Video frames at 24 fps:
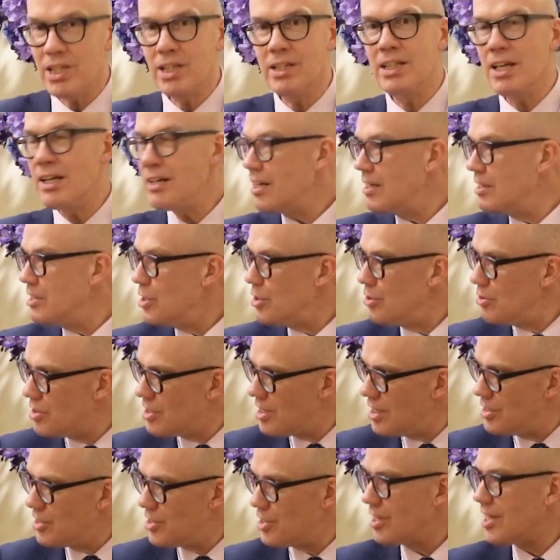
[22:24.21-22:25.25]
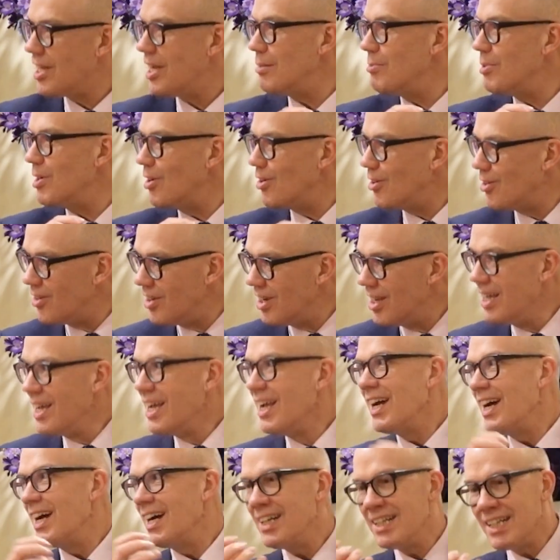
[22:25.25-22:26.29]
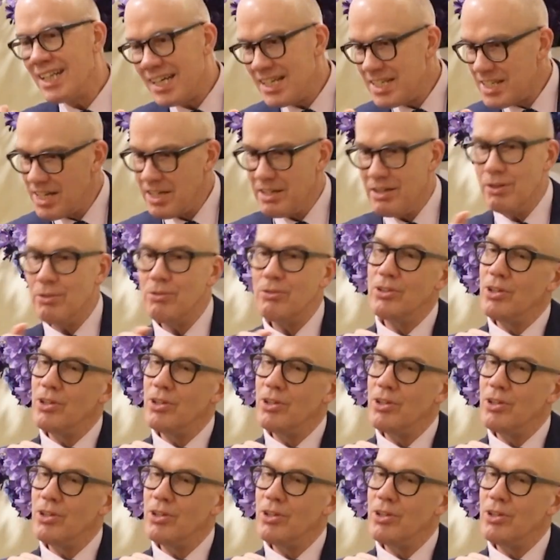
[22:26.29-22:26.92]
and then a new teacher came along and they said, oh,